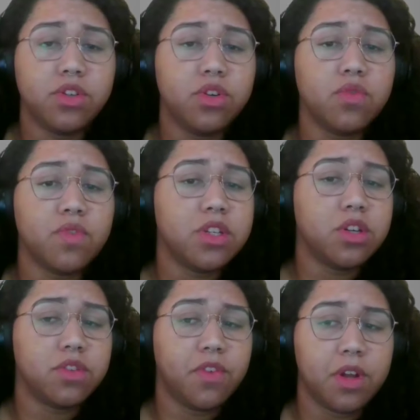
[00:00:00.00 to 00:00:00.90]
has your
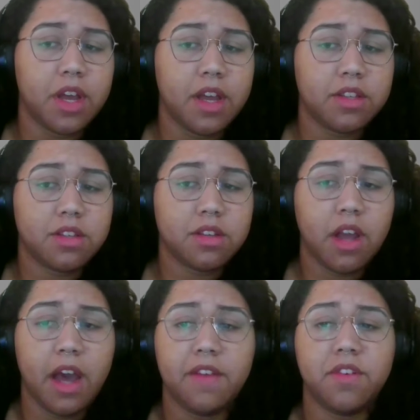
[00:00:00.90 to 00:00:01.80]
research focus
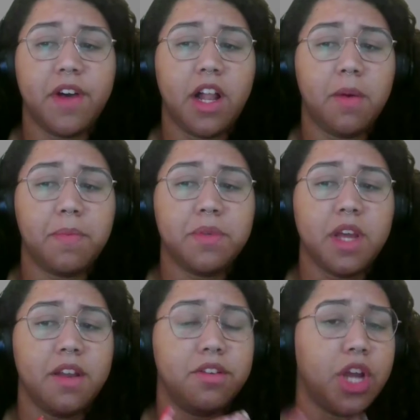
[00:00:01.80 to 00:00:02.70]
kind of developed
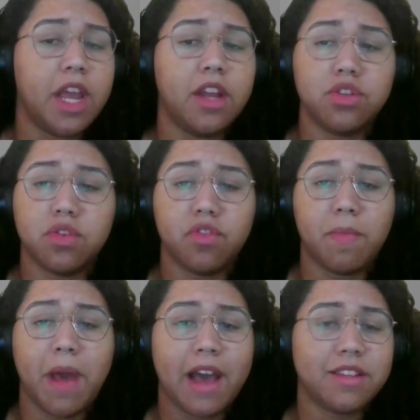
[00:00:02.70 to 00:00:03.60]
and changed over
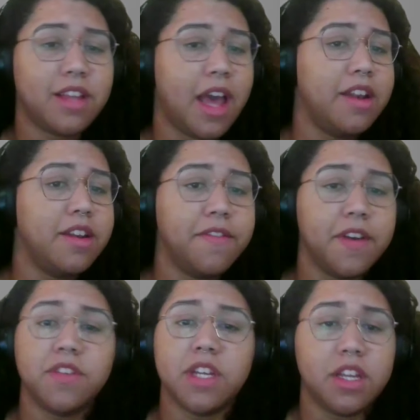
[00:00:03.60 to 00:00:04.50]
the past 10 to
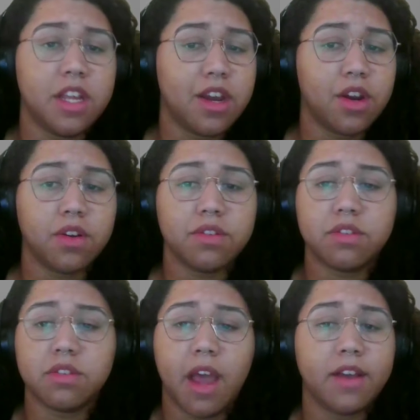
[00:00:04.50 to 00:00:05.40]
15
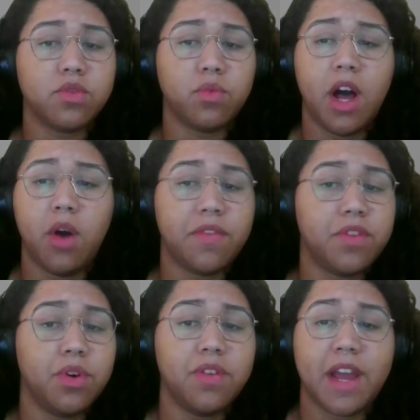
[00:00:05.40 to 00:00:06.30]
years as well with
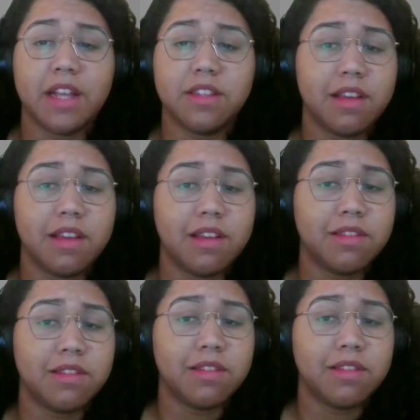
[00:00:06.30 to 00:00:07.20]
new advances?
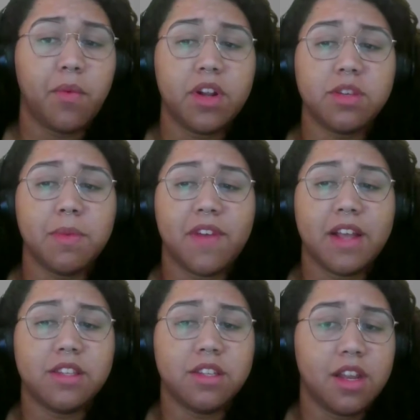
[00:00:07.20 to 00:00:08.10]
And what are some of the
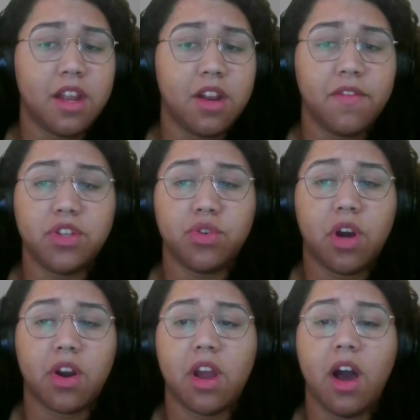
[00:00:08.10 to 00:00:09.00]
advances in interventional
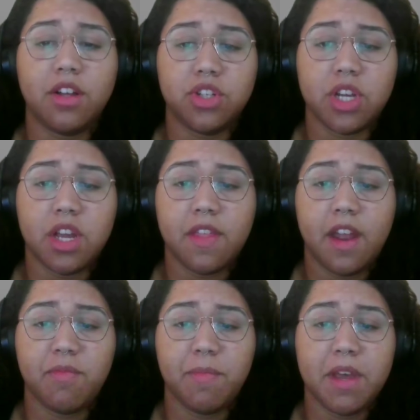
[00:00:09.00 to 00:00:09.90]
cardiology
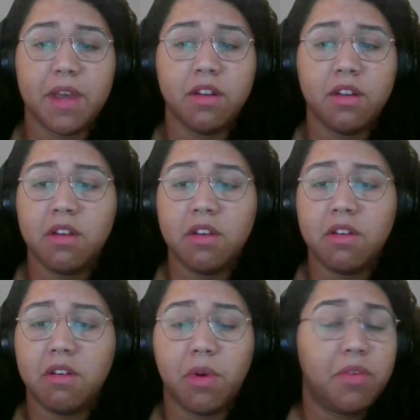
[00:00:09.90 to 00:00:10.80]
that
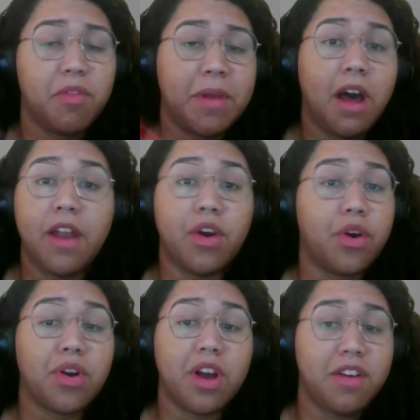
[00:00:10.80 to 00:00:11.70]
would have been
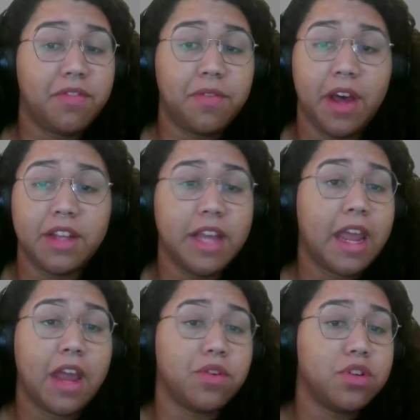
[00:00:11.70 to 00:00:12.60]
unheard of a
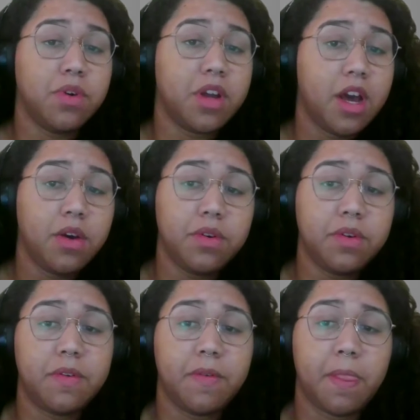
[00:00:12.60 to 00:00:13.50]
decade or 2 ago?
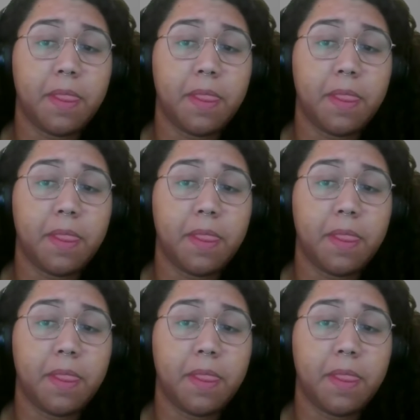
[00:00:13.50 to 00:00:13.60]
